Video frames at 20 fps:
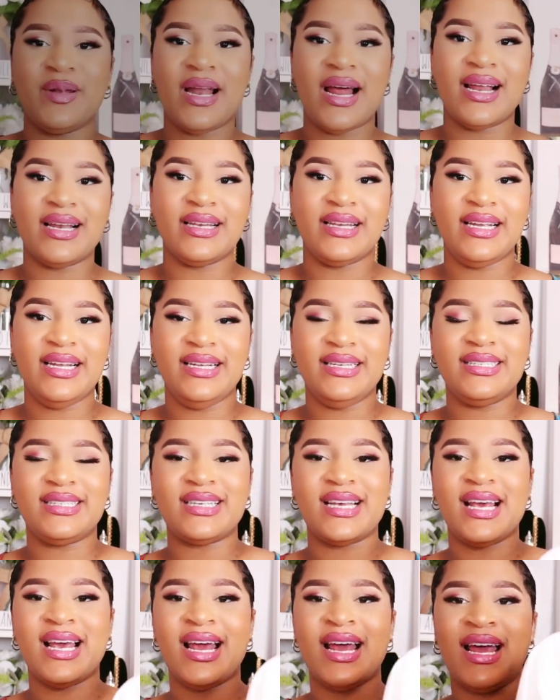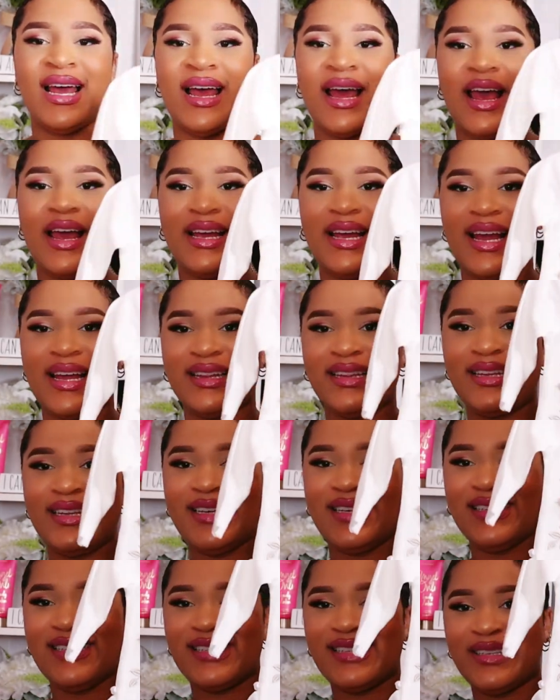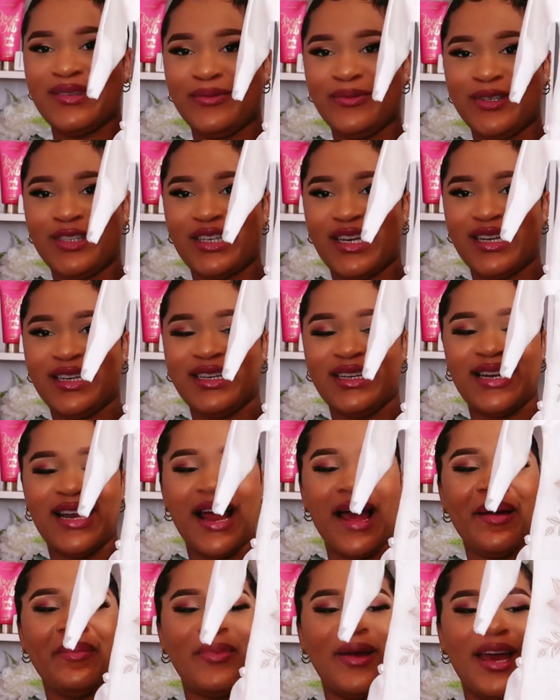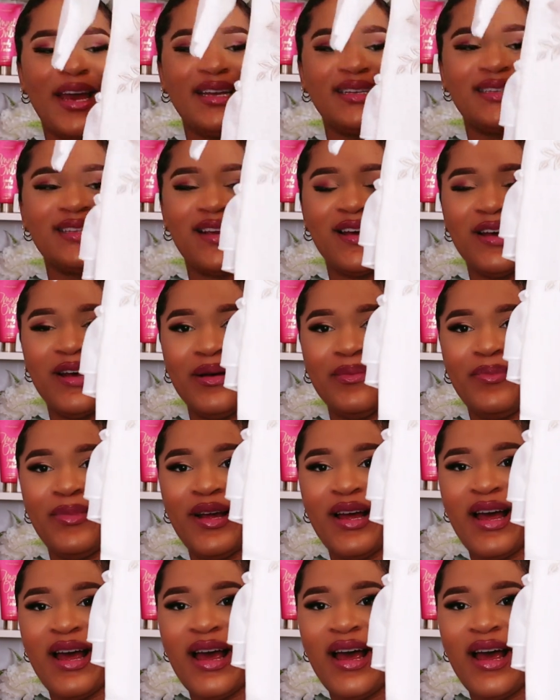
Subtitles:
but not least, I got this, which I could not pass up.